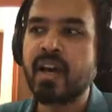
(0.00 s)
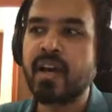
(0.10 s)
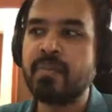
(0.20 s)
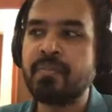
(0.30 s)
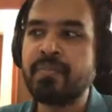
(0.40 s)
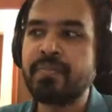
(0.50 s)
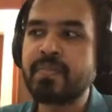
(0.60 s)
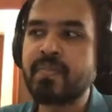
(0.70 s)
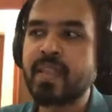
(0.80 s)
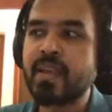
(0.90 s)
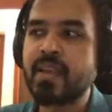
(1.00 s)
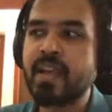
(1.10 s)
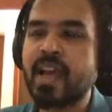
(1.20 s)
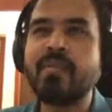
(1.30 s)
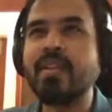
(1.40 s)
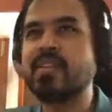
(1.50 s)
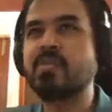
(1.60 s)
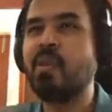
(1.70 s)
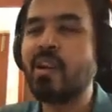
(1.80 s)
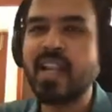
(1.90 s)
uh,
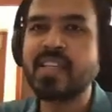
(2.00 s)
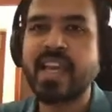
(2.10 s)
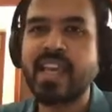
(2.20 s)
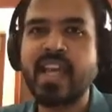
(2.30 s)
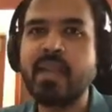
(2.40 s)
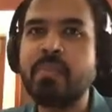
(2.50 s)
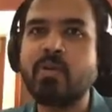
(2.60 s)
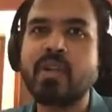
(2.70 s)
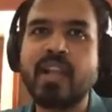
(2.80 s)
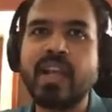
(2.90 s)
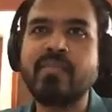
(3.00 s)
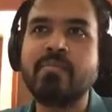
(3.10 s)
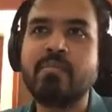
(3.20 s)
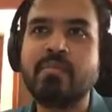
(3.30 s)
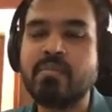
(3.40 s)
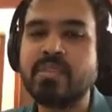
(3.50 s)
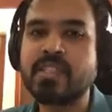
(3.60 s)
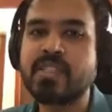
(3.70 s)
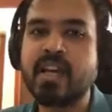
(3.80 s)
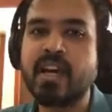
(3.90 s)
I mean, it's a small class. I can help out, right?
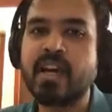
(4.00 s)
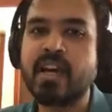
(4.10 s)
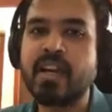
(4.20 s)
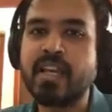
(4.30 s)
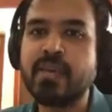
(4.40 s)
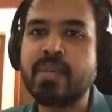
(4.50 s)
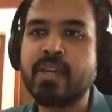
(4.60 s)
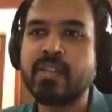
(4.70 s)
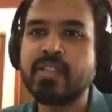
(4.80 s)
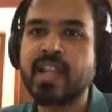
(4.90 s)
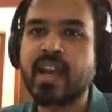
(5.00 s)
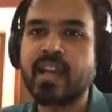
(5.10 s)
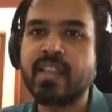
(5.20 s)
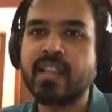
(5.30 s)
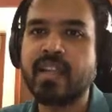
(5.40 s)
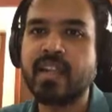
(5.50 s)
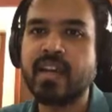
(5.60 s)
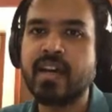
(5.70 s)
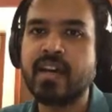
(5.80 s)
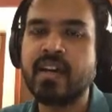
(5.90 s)
Just DM me on Slack, and
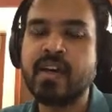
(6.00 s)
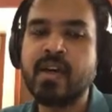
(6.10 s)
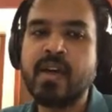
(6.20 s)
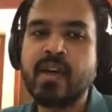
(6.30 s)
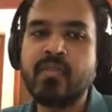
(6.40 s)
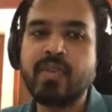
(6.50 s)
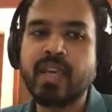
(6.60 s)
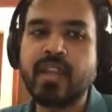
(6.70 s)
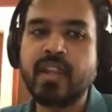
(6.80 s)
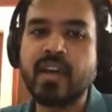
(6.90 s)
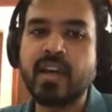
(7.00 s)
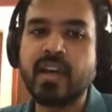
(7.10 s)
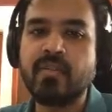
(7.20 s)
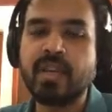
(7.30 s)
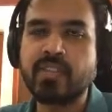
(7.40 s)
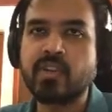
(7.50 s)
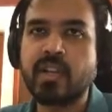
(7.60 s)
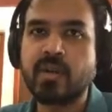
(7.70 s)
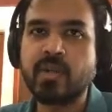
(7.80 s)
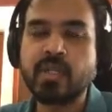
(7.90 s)
then we
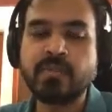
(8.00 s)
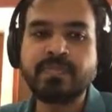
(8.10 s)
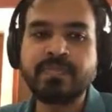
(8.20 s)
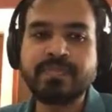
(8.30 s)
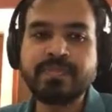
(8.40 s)
can sort it out.